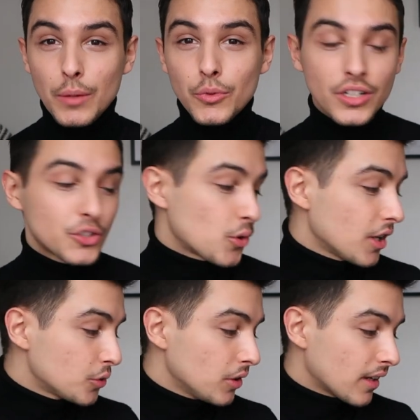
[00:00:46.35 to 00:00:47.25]
I'm gonna
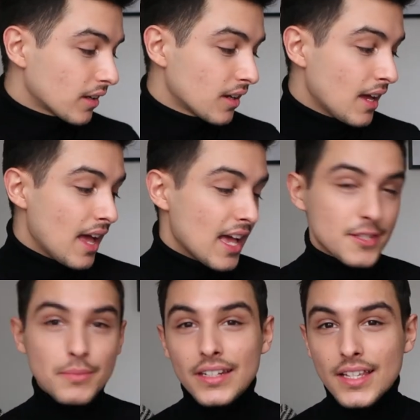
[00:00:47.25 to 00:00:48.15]
try to link
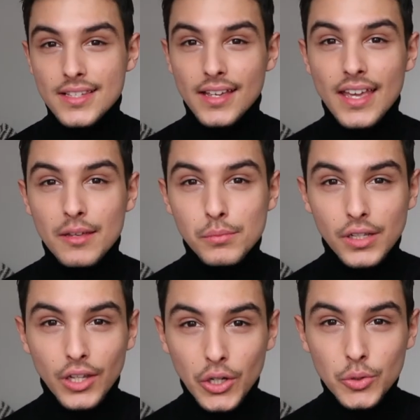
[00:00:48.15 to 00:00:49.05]
as many as I can
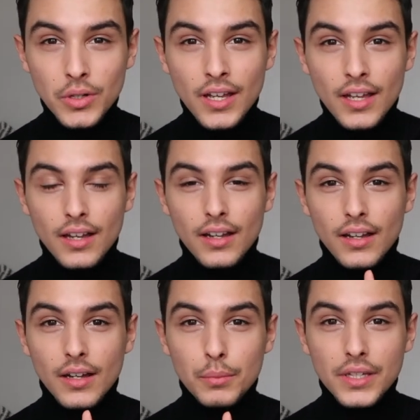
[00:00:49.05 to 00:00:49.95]
below
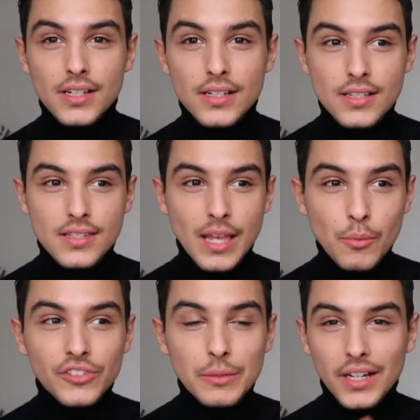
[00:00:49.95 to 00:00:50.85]
uh, because
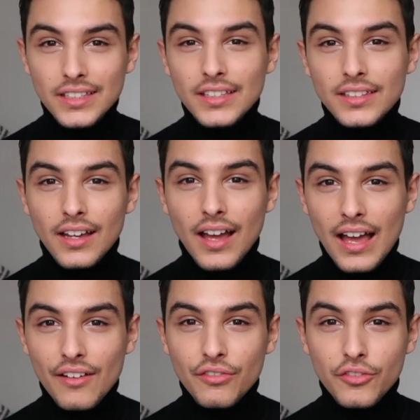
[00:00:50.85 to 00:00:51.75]
some of them I did
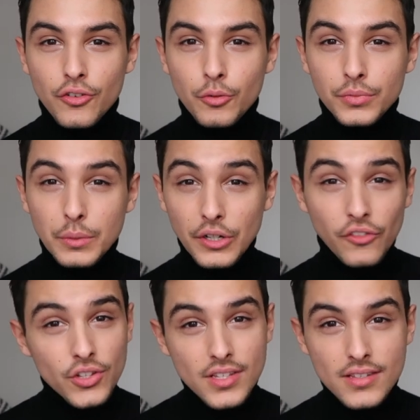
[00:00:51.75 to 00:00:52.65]
have from the
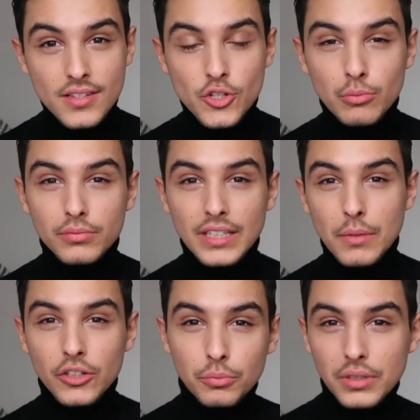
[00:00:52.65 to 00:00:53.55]
previous season so they
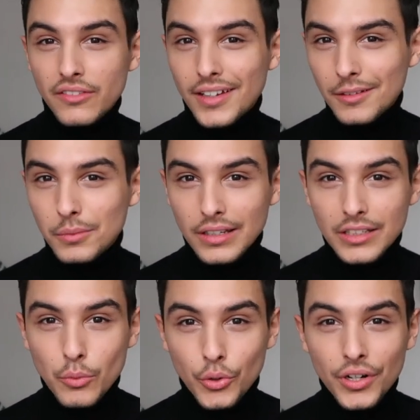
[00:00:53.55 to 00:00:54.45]
might not be available
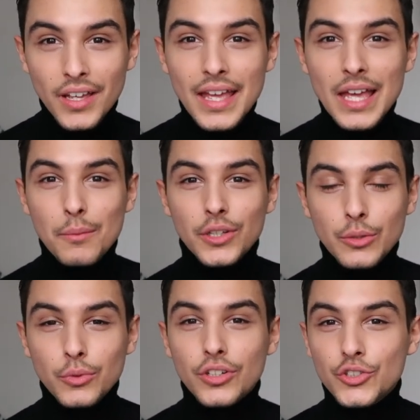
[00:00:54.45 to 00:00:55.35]
anymore but
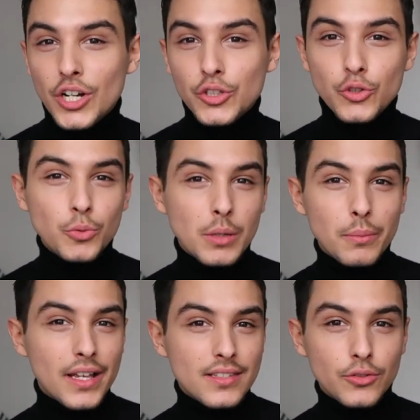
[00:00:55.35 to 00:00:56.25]
I'm gonna try to do my
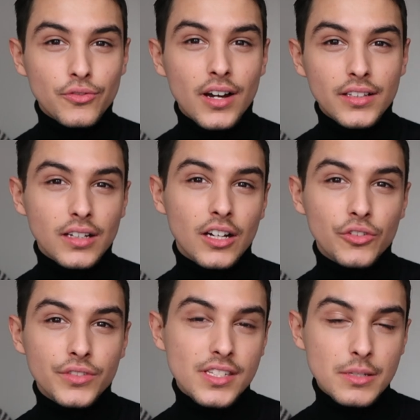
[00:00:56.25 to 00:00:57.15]
best to find a kind
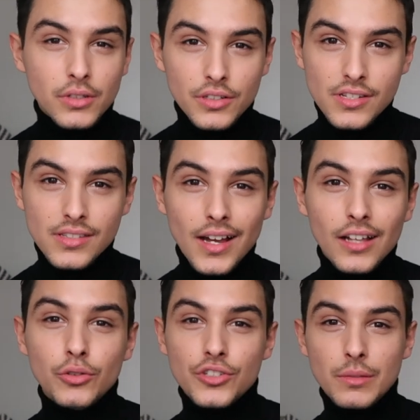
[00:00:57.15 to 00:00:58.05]
of the similar
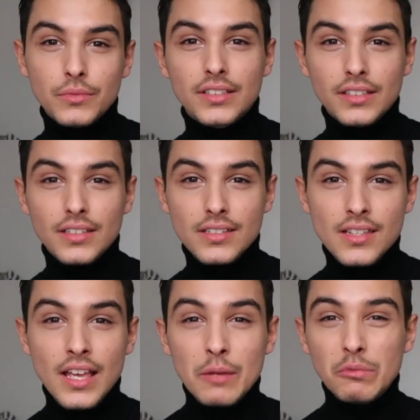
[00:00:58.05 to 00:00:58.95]
style or something that
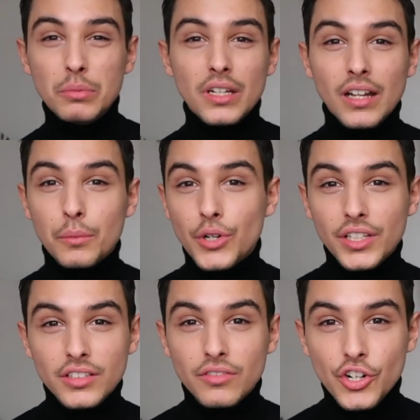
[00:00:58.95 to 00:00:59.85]
is maybe an
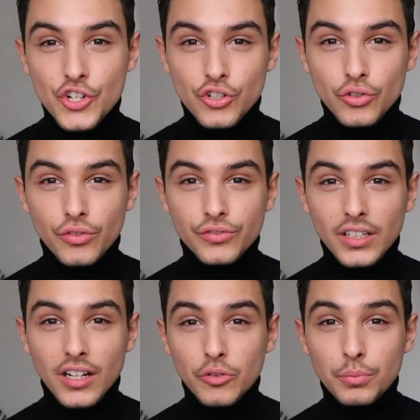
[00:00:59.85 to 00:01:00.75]
upgraded version of
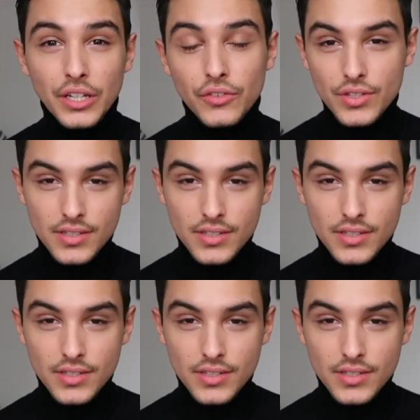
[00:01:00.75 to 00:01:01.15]
the kind of previous